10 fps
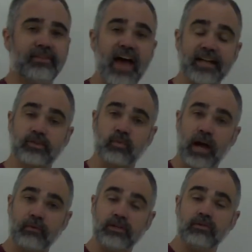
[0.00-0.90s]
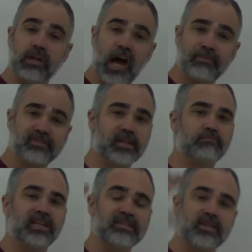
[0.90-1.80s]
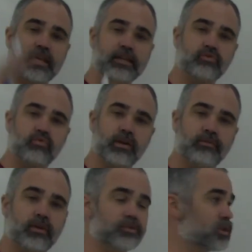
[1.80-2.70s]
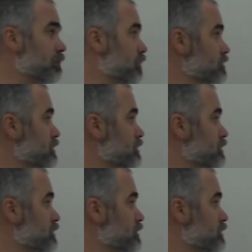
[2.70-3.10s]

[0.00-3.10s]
That's why we do the opposite, because it gets rid of those numbers.